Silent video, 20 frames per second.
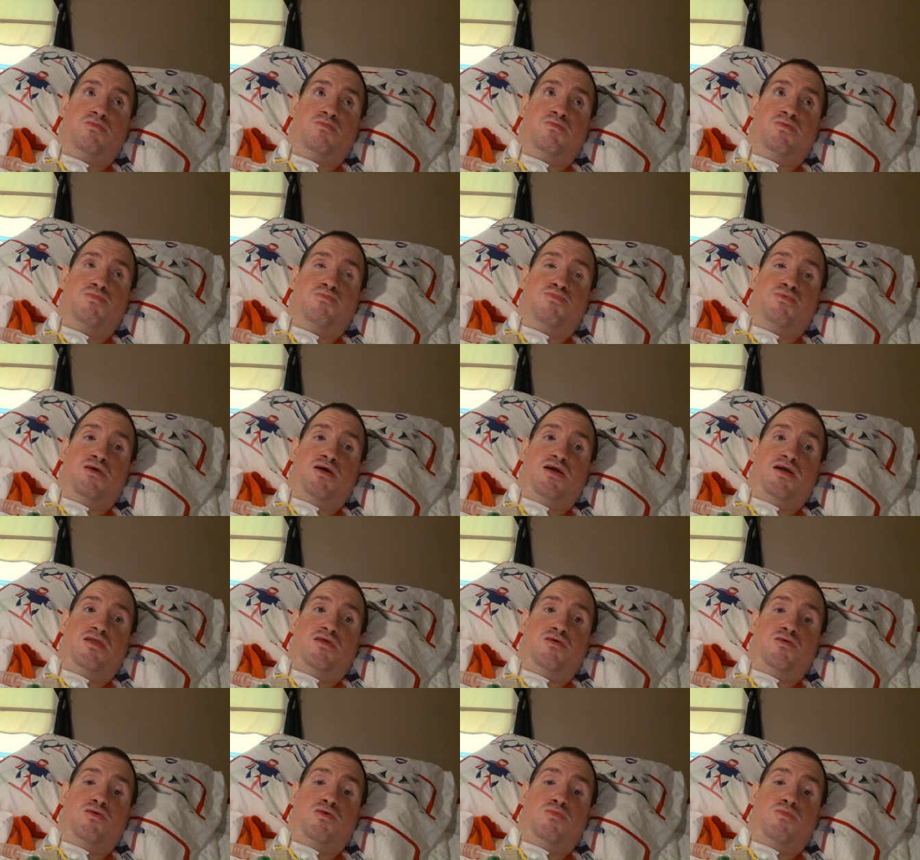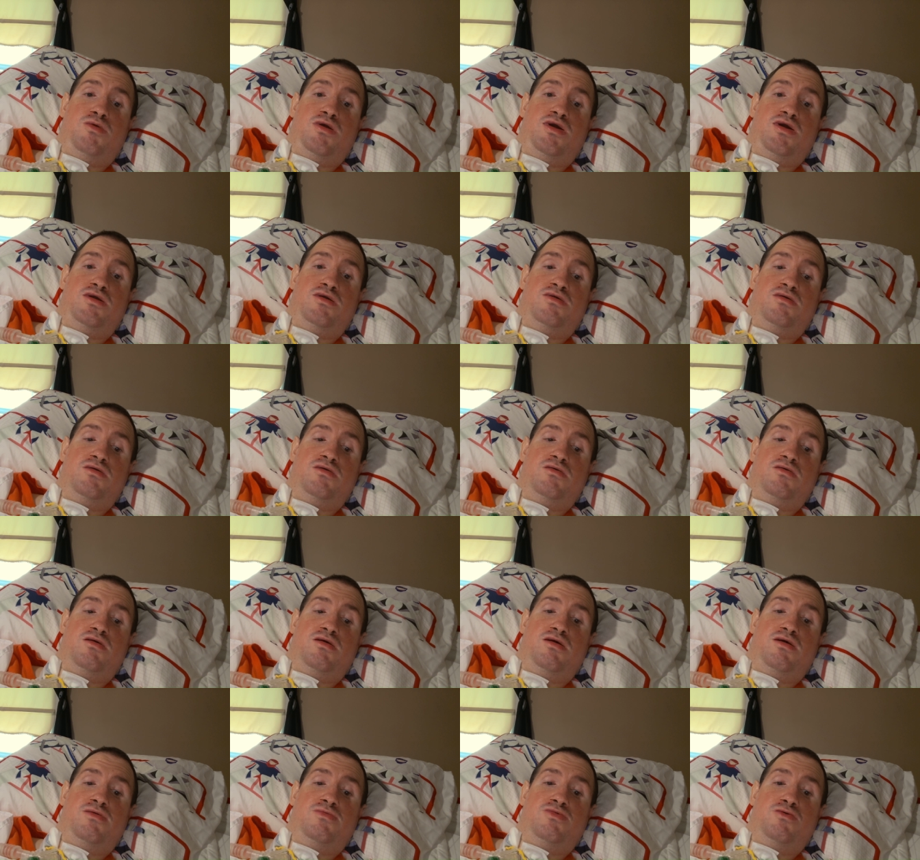with Brian Holwig
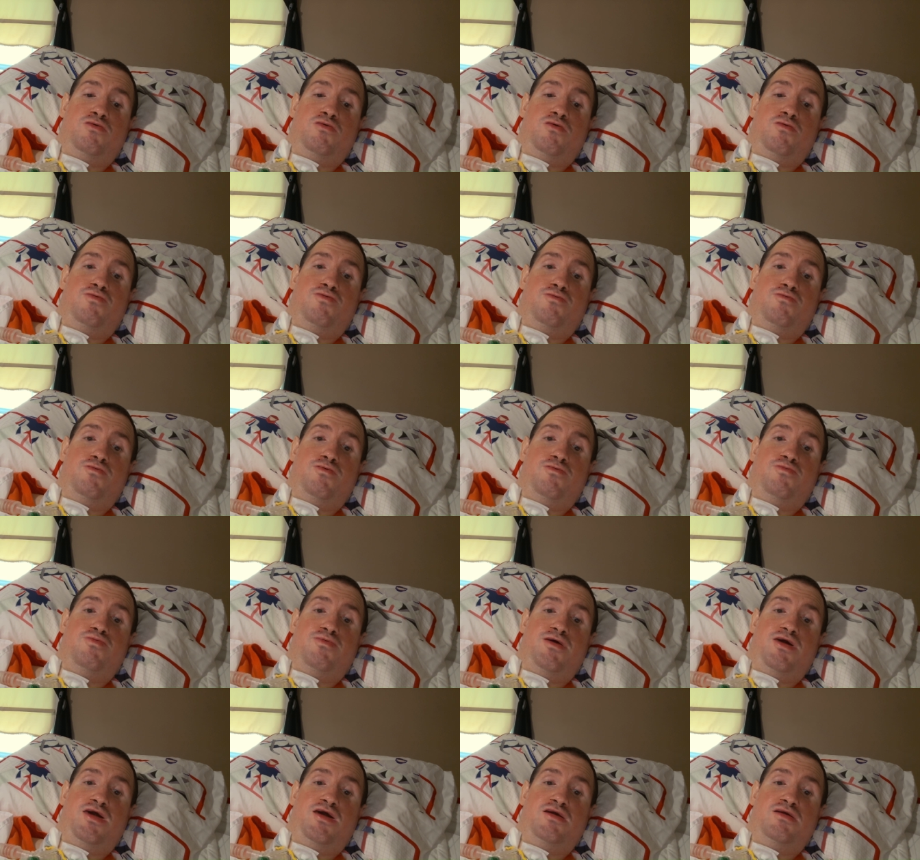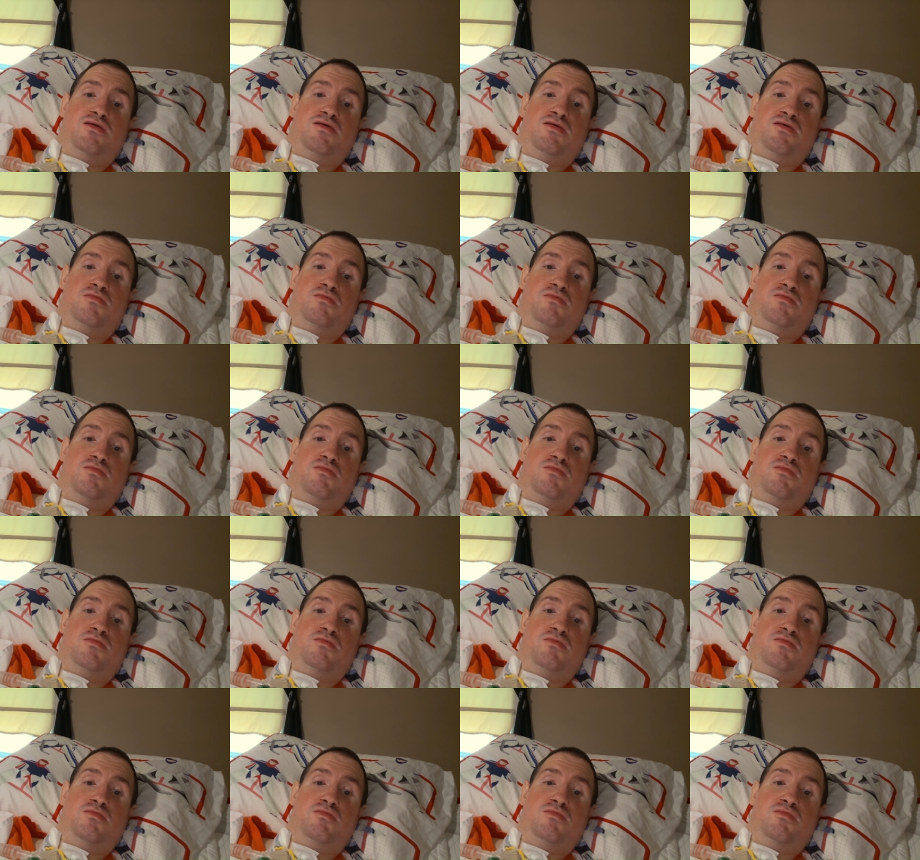of the Hartford Wolfpack